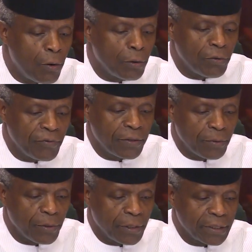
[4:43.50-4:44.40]
all over
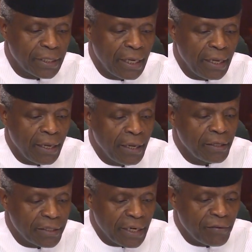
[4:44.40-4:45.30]
the world.
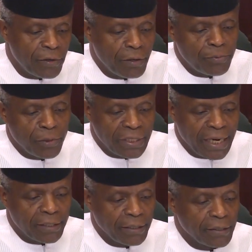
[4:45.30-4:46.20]
Several
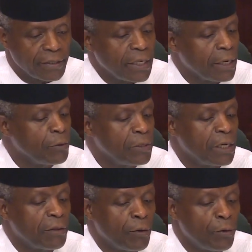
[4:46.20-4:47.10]
projections,
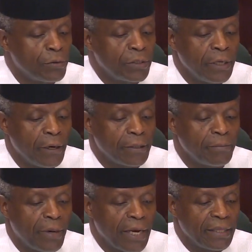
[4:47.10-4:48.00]
including those
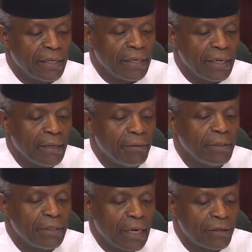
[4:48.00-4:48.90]
done by the
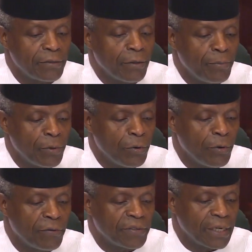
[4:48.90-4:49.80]
National
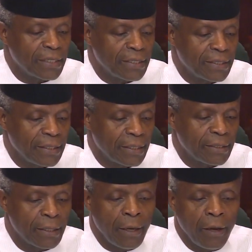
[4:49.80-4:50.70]
Bureau of
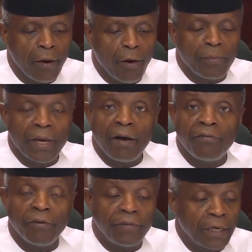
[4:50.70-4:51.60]
Statistics on
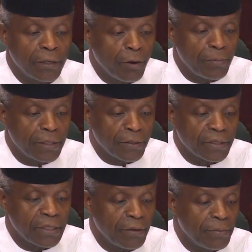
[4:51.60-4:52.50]
behalf of the Economic
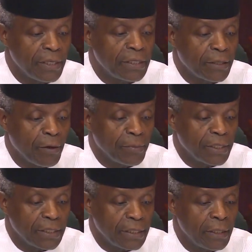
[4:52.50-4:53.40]
Sustainability
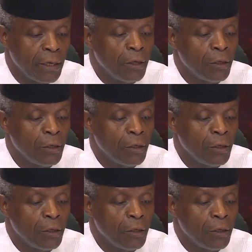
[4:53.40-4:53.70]
Committee,